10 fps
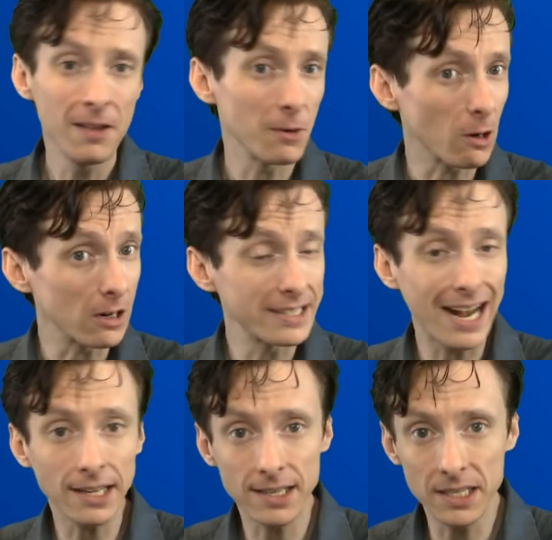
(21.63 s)
There are
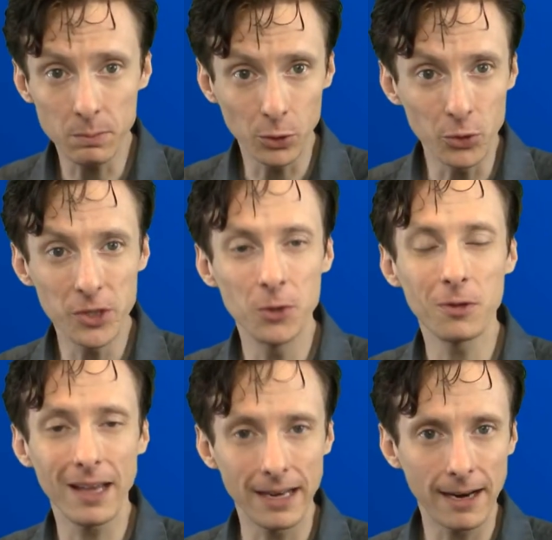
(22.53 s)
attacks against
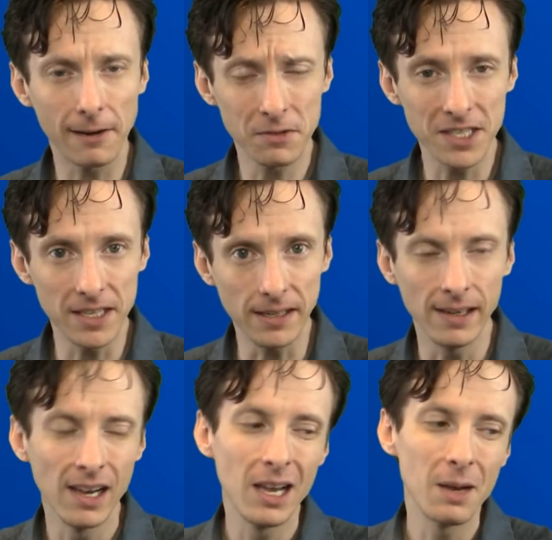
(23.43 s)
Bluetooth and NFC,